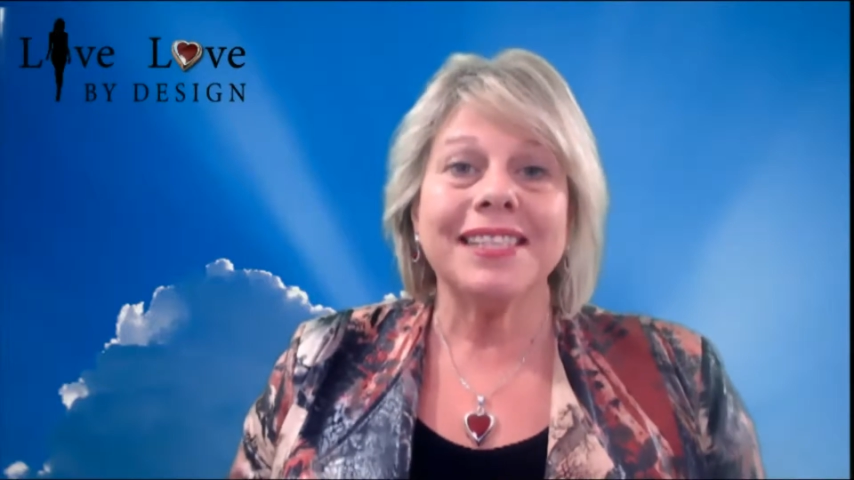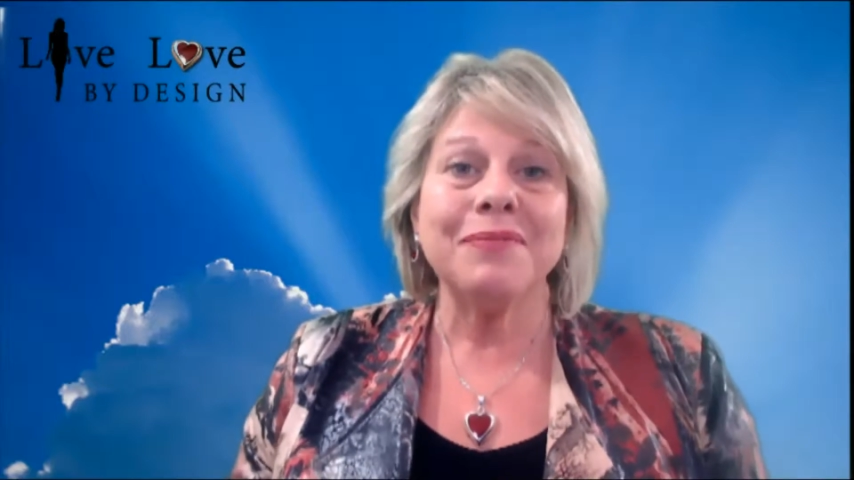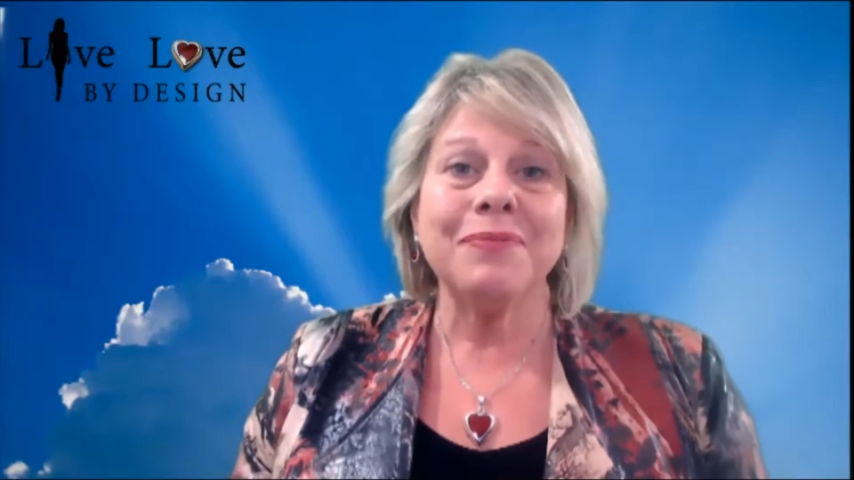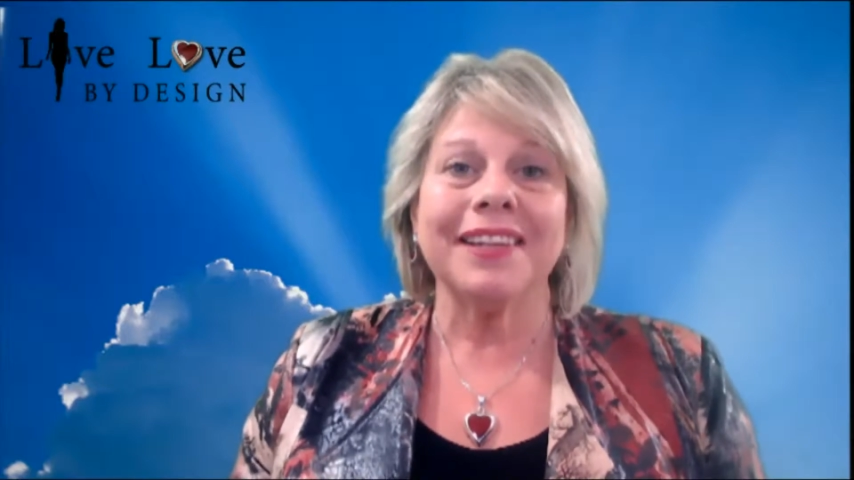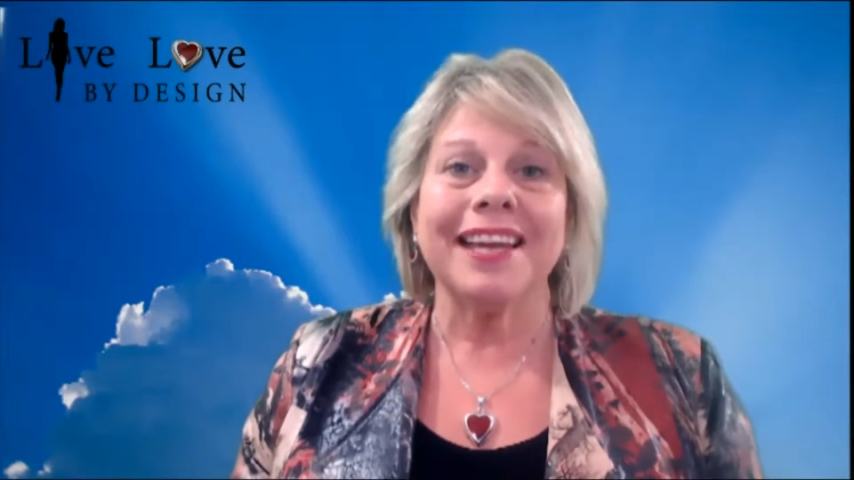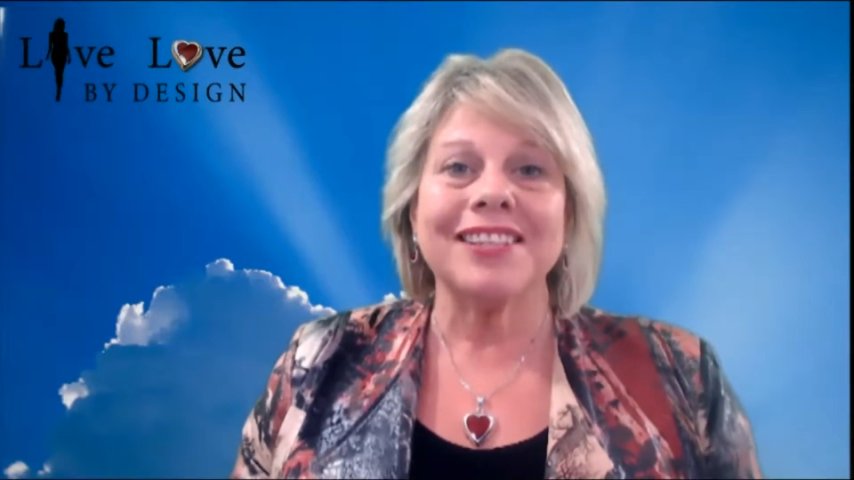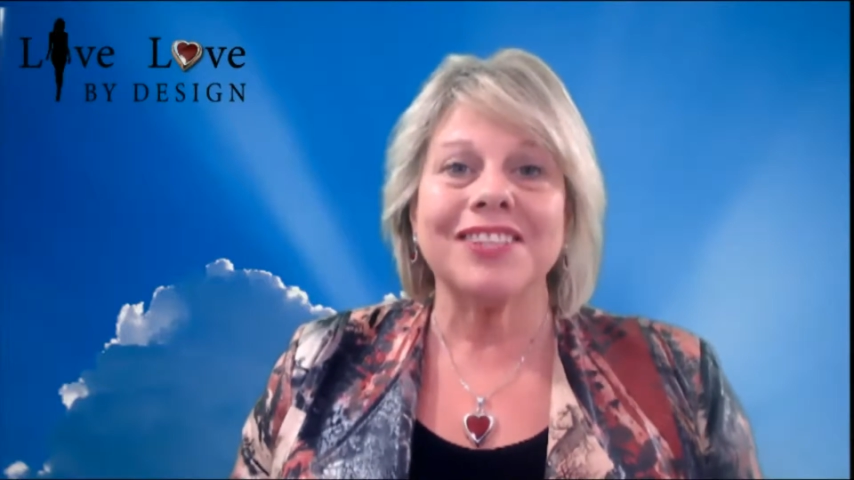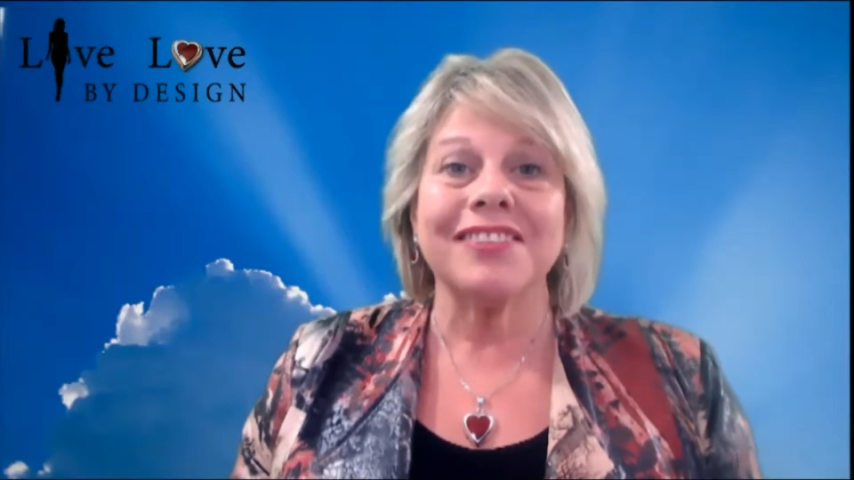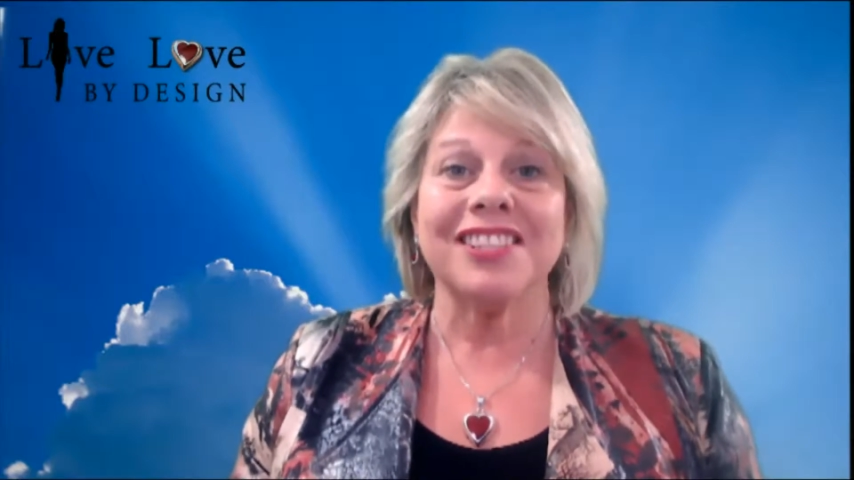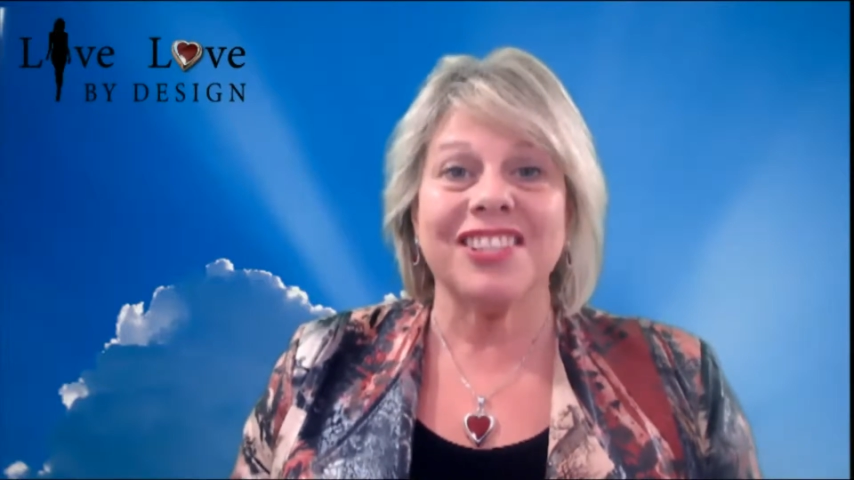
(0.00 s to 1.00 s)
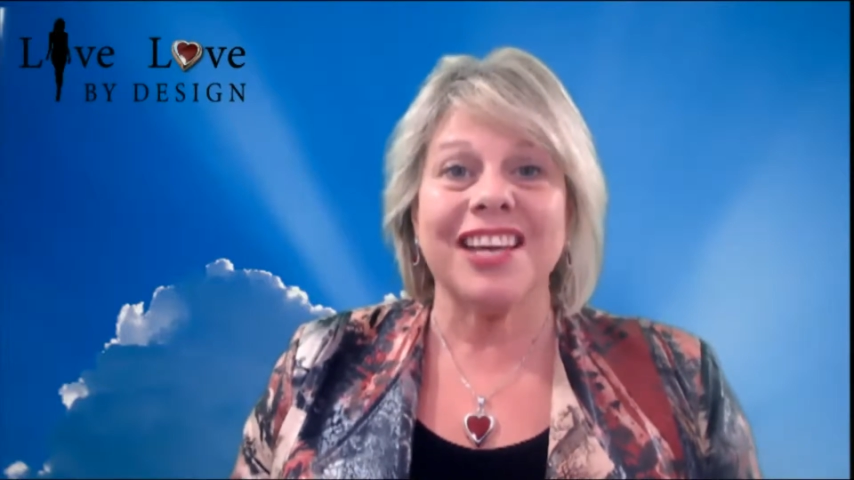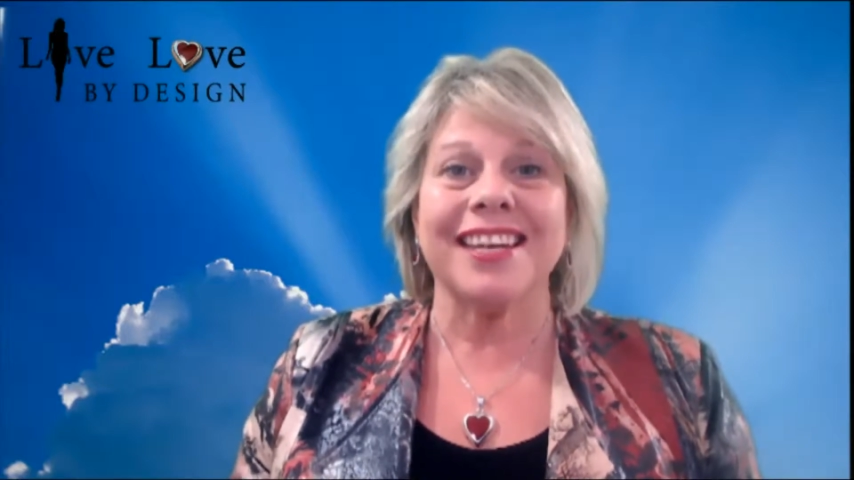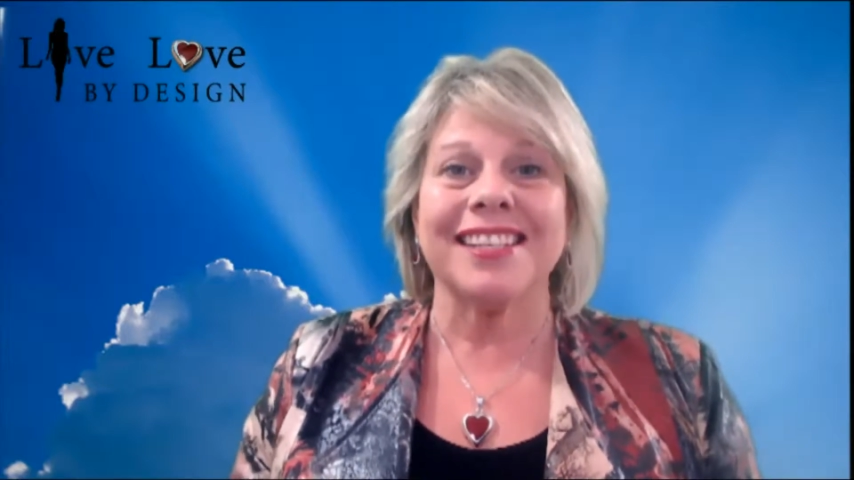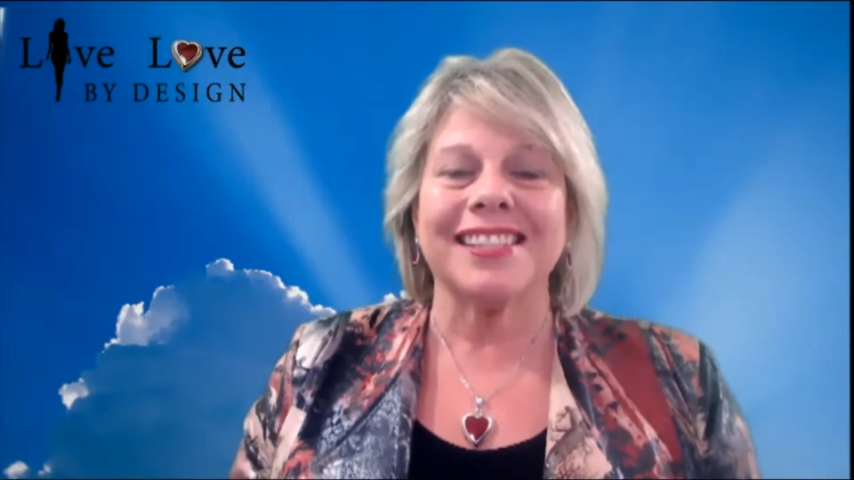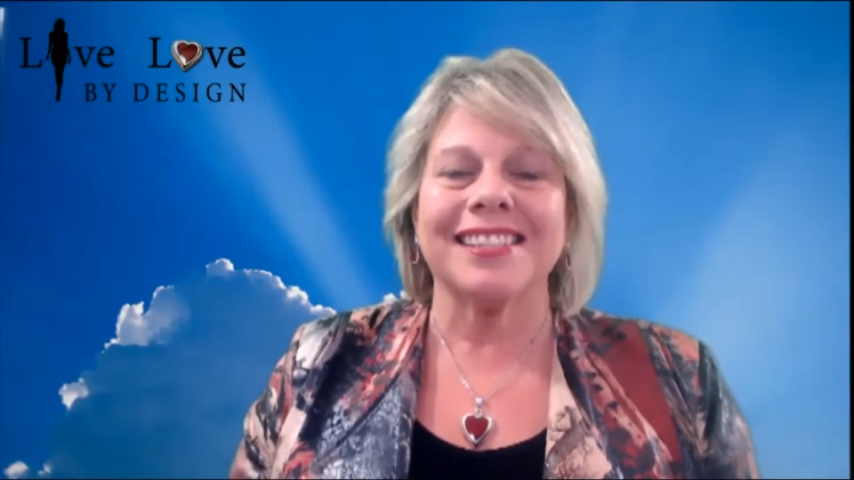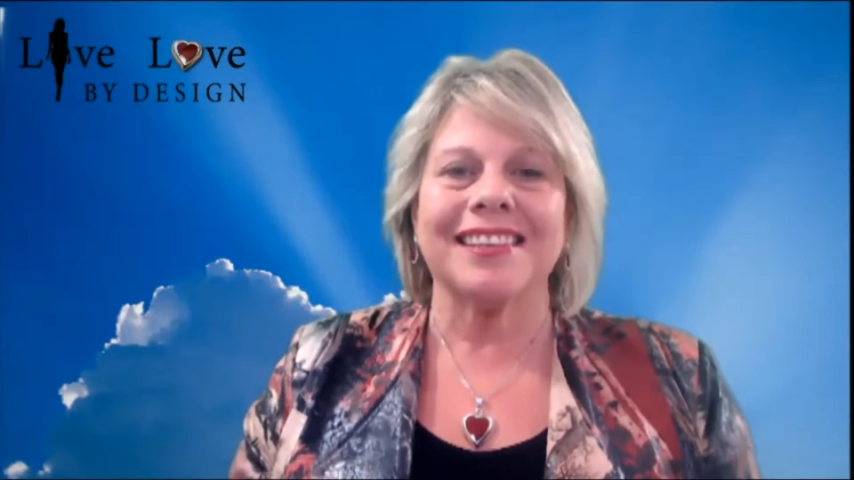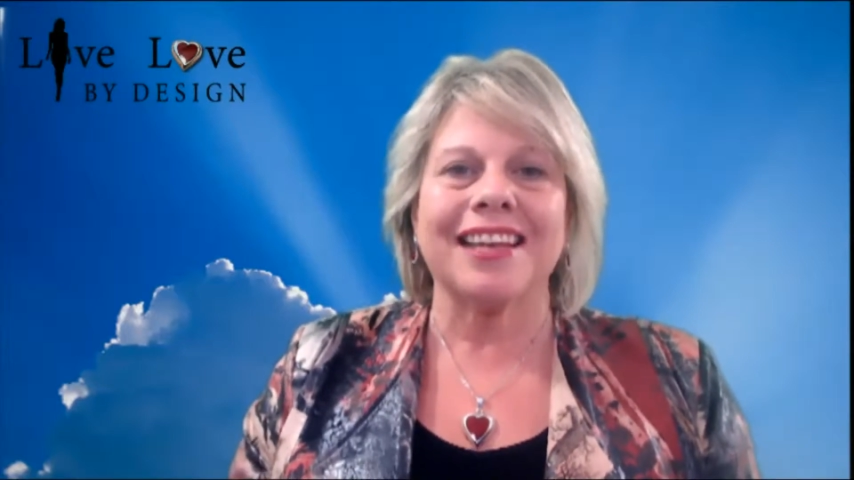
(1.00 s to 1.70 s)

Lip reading: simple answer is yes.